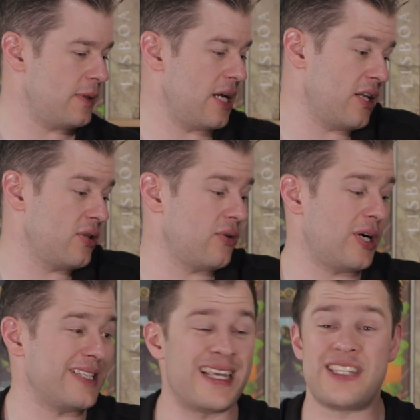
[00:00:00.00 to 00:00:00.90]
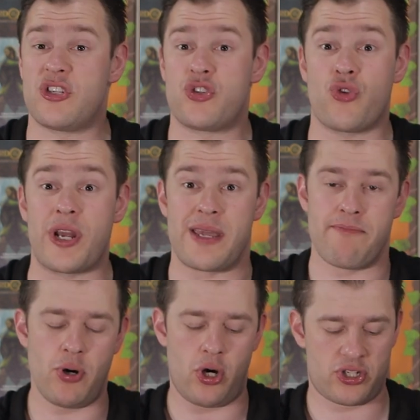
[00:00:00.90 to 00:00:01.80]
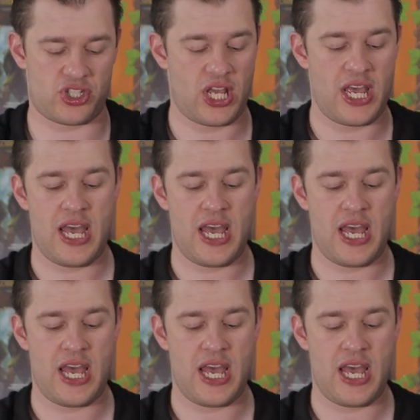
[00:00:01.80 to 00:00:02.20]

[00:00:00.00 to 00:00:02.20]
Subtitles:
But otherwise, it's a striking box.